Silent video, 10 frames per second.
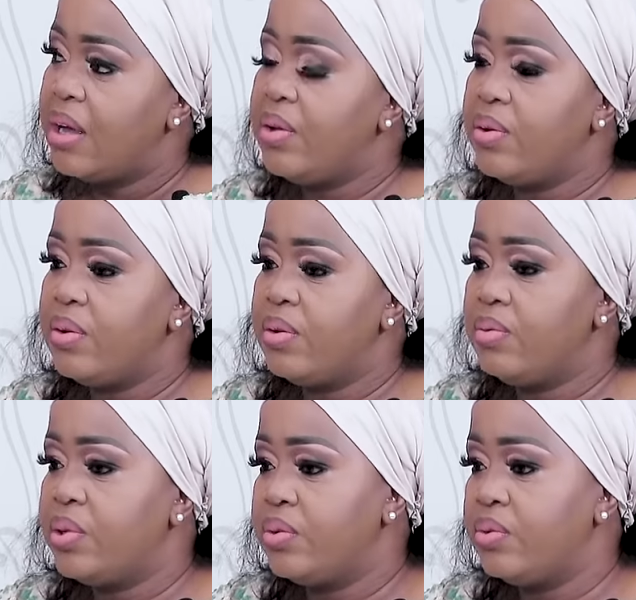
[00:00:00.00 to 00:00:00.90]

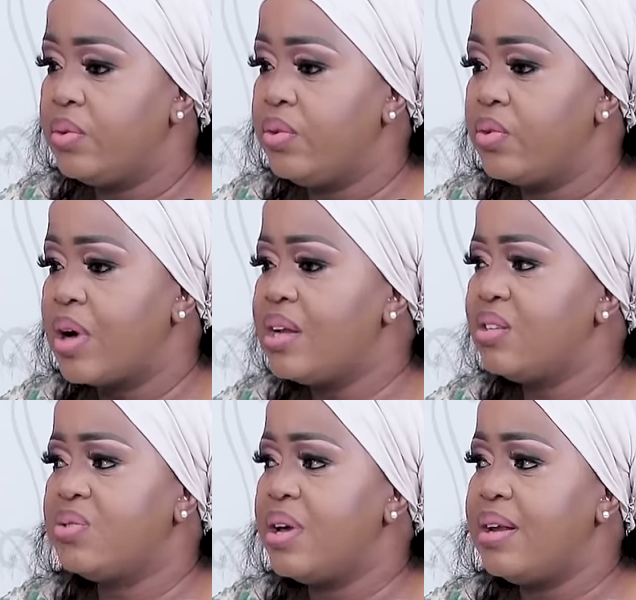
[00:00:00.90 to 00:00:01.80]
You
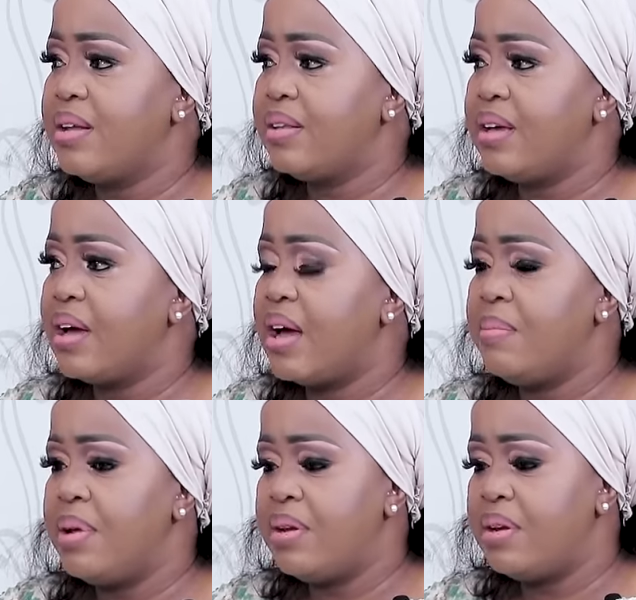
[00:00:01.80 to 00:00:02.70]
can't do anything. I
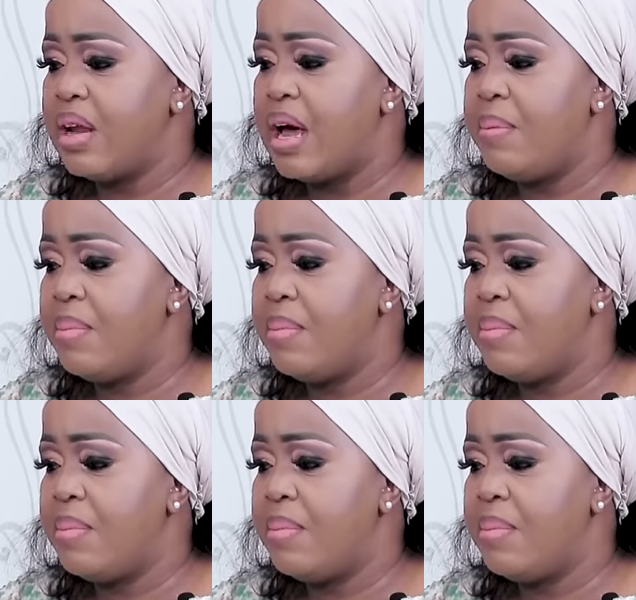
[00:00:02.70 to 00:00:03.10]
mean,